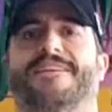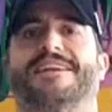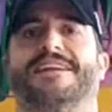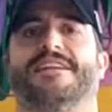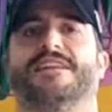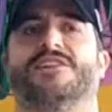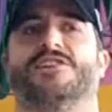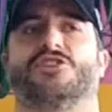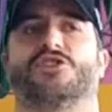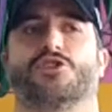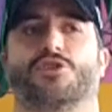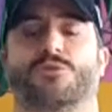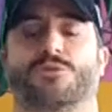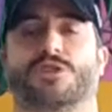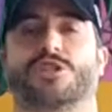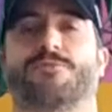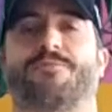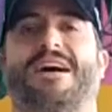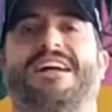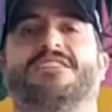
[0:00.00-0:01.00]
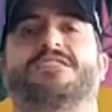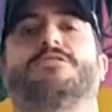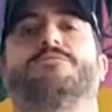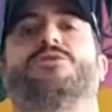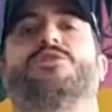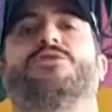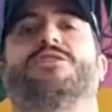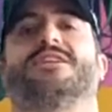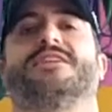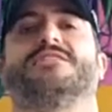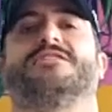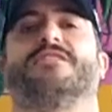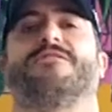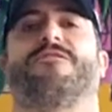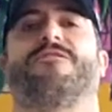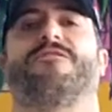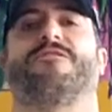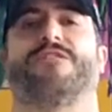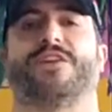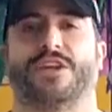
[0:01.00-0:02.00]
It is their responsibility to
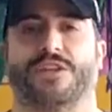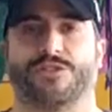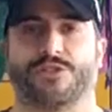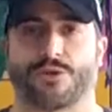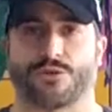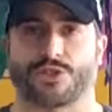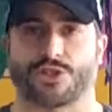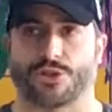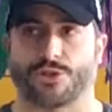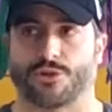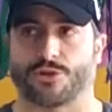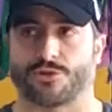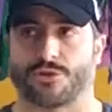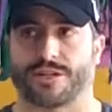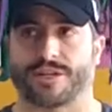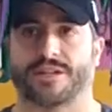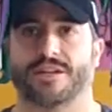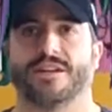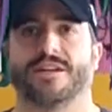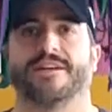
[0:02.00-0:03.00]
feed their children